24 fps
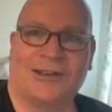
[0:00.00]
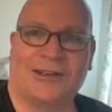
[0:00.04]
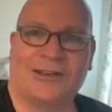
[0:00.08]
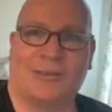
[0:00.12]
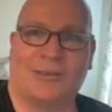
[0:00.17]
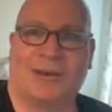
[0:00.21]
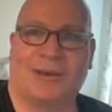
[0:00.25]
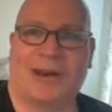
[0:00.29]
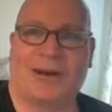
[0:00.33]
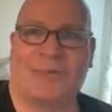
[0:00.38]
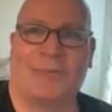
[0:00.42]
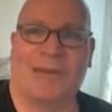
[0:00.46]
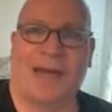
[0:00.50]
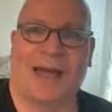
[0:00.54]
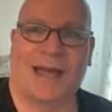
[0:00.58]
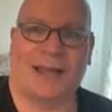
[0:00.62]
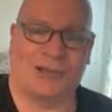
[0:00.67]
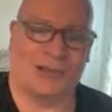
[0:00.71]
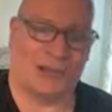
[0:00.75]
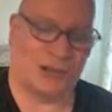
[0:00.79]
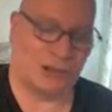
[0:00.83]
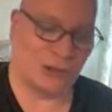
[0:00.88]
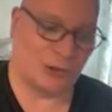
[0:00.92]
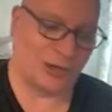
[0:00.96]
She made a
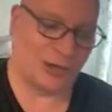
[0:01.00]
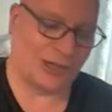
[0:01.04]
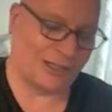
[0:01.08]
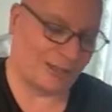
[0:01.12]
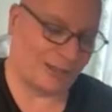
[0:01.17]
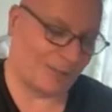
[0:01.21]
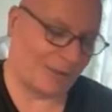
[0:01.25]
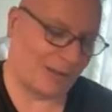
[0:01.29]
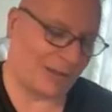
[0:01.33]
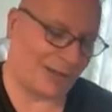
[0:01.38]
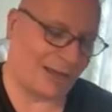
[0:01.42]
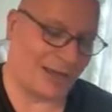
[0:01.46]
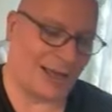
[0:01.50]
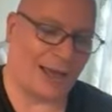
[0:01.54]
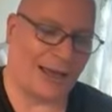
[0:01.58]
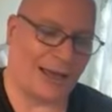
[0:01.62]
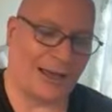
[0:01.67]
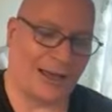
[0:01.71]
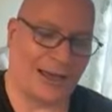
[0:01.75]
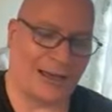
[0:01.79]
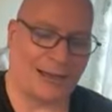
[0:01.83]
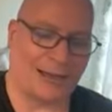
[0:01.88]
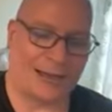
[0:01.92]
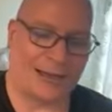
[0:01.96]
bad choice. I'm like, yeah,
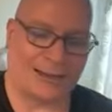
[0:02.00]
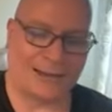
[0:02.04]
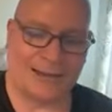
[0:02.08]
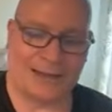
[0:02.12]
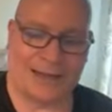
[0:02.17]
I,